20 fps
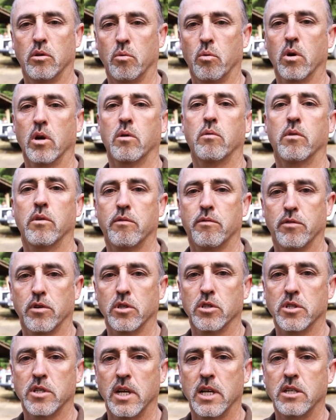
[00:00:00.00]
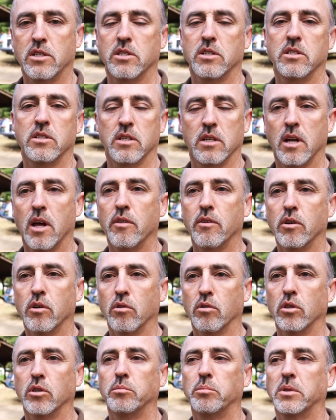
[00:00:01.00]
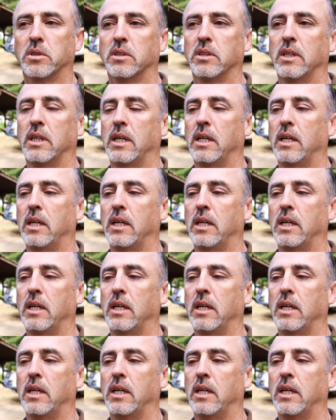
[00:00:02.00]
work with First Nations and other groups.